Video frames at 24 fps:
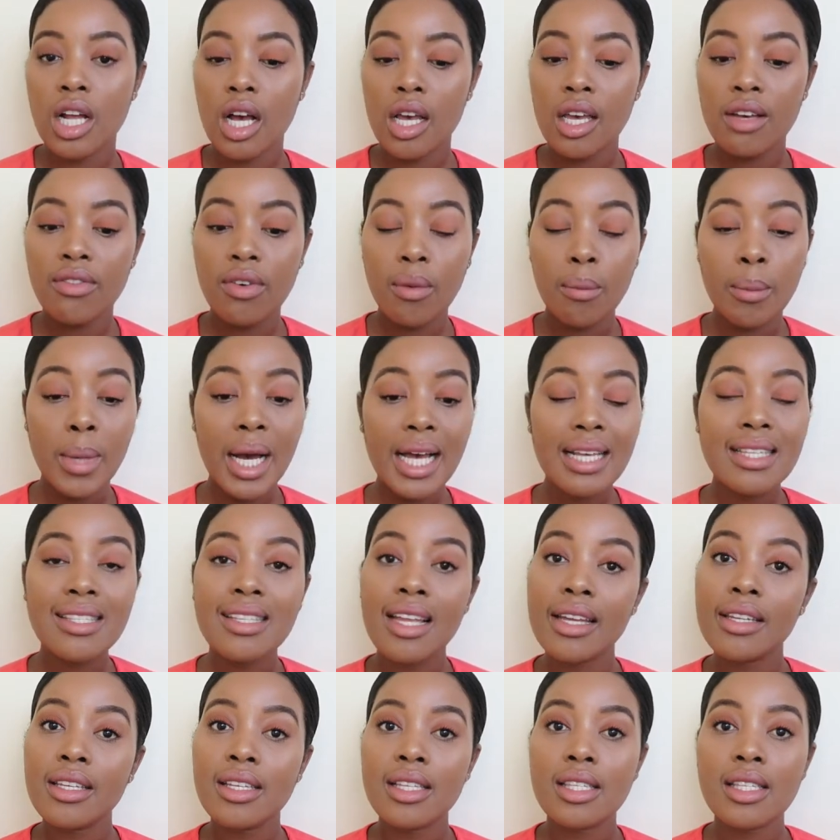However, my
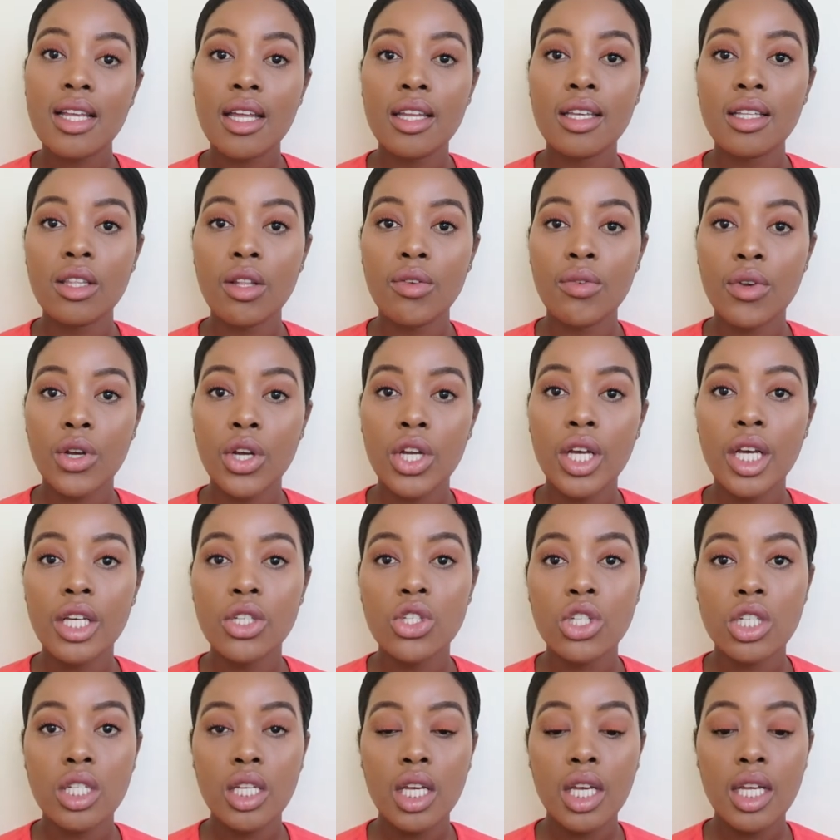study is studying the
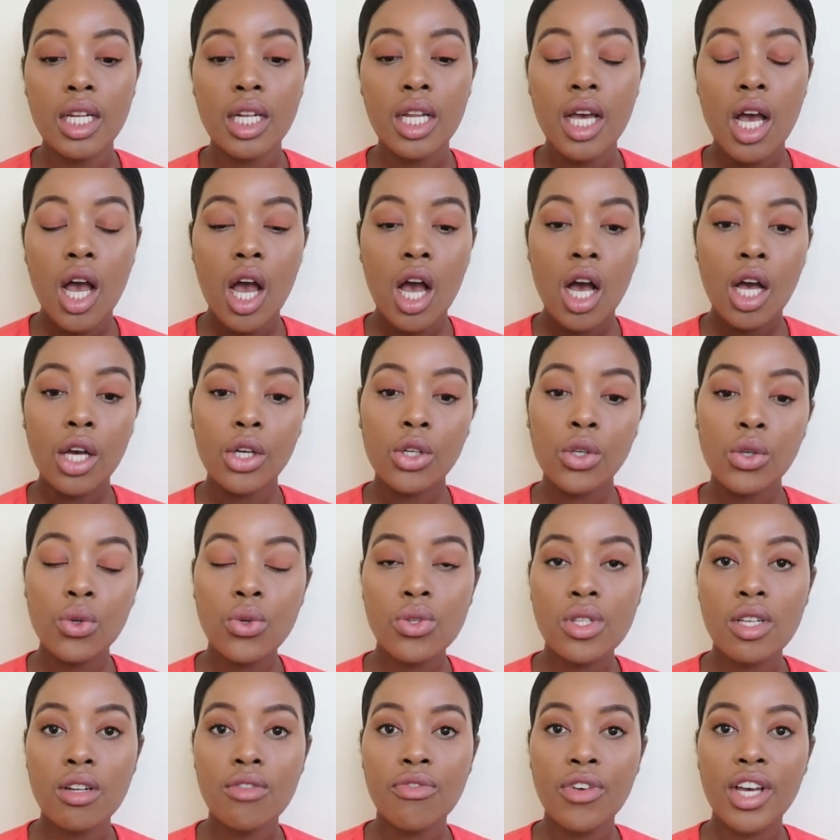variation in
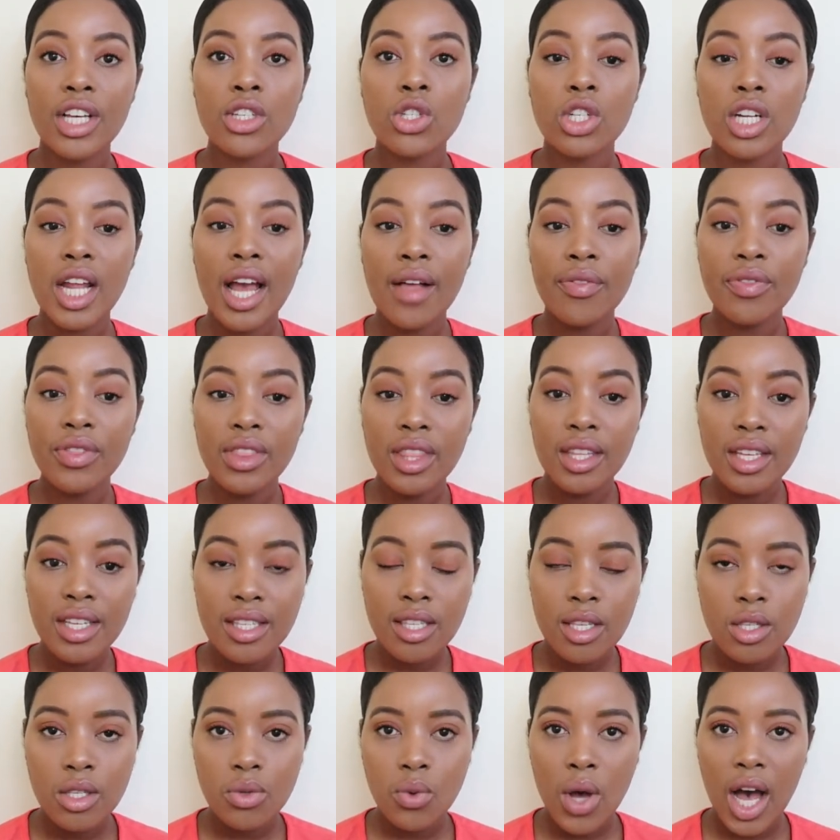acute infection, and
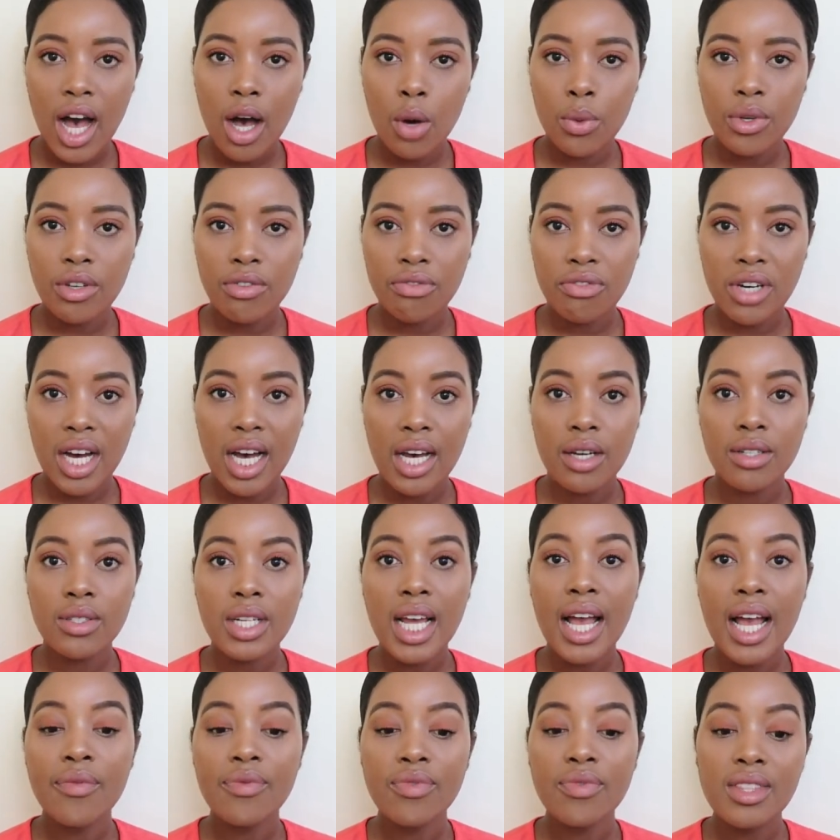this is how we found,
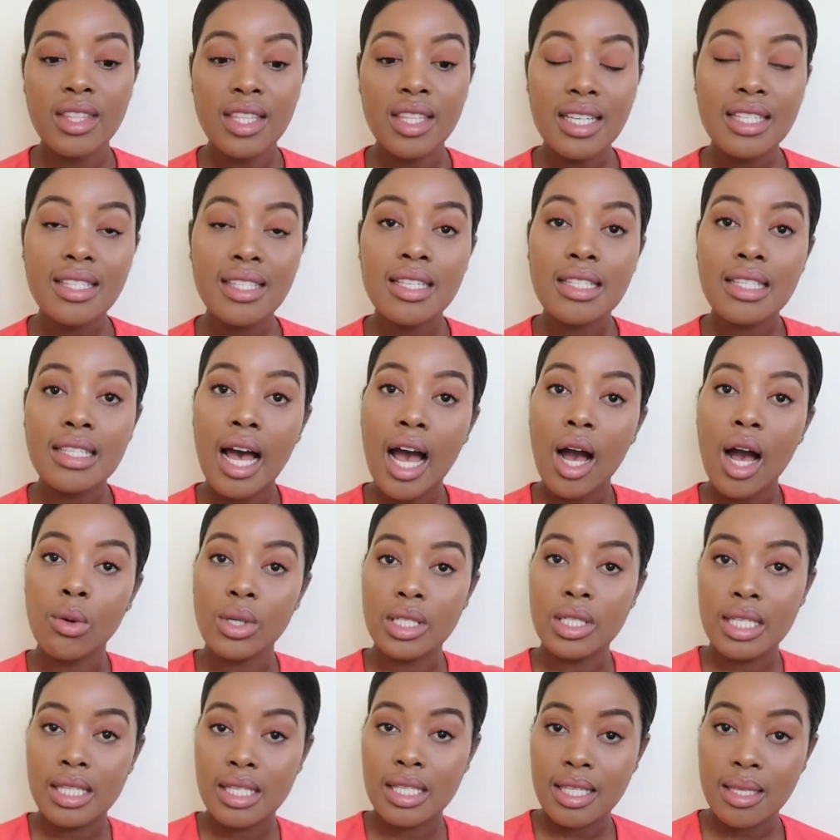and this is how
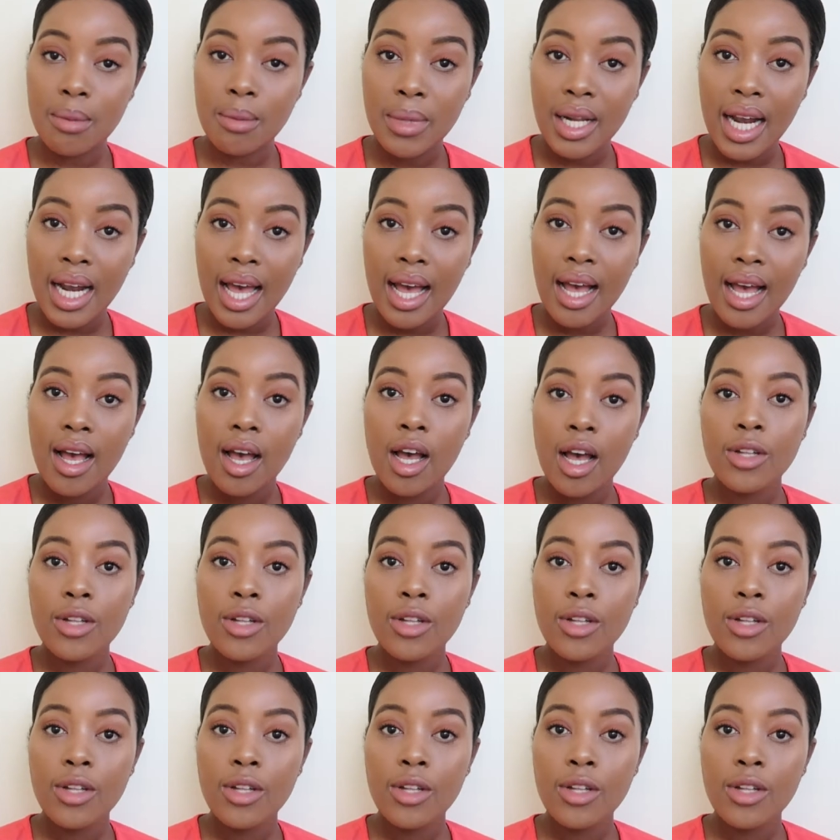it's similar